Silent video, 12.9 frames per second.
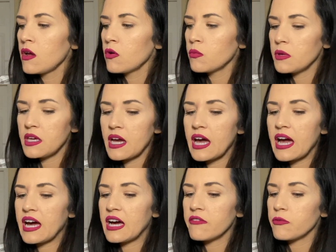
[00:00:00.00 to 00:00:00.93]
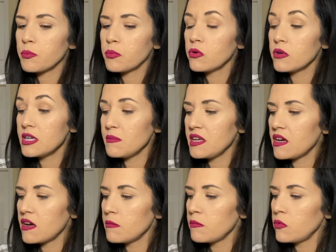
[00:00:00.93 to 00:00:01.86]
We have
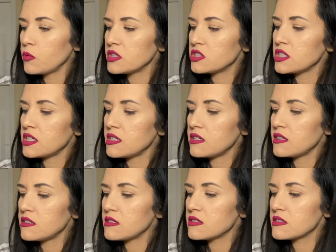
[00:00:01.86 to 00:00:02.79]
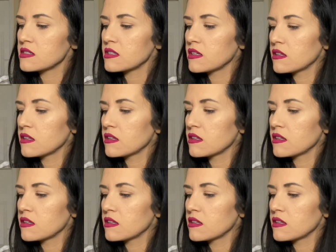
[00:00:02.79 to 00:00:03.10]
Premium, which is